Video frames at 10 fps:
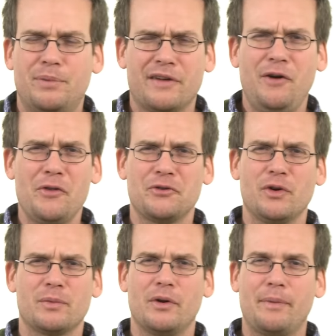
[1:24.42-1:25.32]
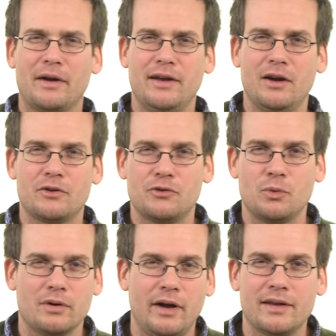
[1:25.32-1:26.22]
But if authors only wrote about characters
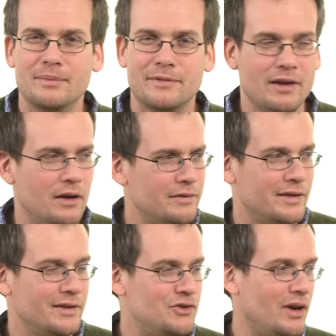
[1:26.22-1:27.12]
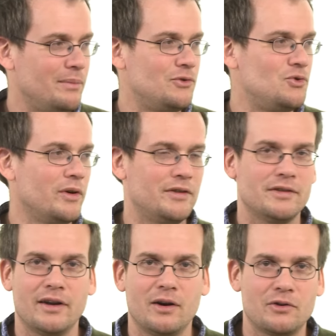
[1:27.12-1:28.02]
who were like themselves, then James
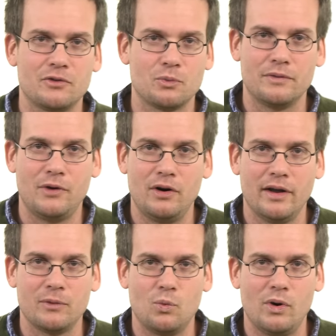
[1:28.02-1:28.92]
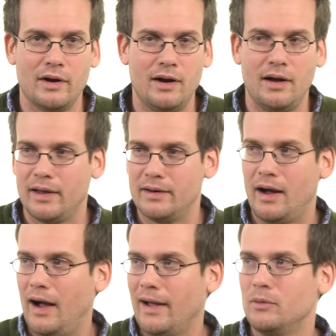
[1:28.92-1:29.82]
Joyce's characters would have all had one eye, and
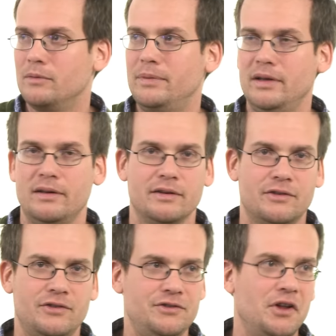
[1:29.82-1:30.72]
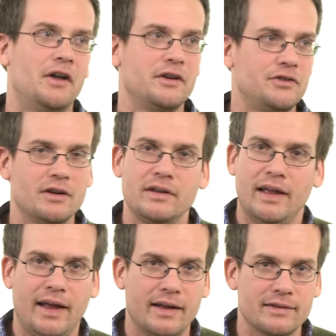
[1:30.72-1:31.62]
I would be an
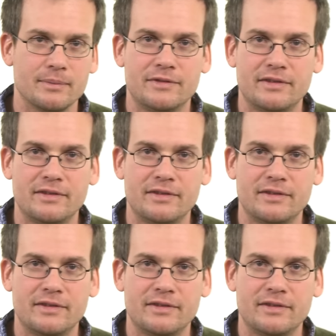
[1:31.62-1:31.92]
astonishingly handsome